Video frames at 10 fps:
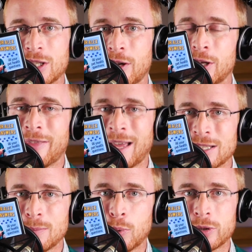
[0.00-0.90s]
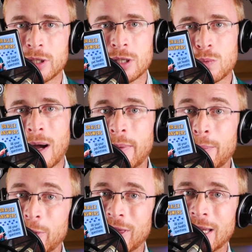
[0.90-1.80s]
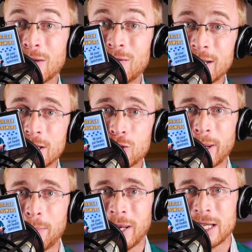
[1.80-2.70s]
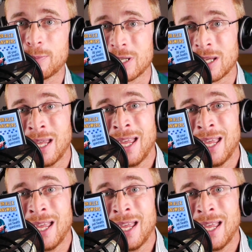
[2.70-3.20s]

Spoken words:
So, you know, that's important as well when we're thinking of litter tray placement.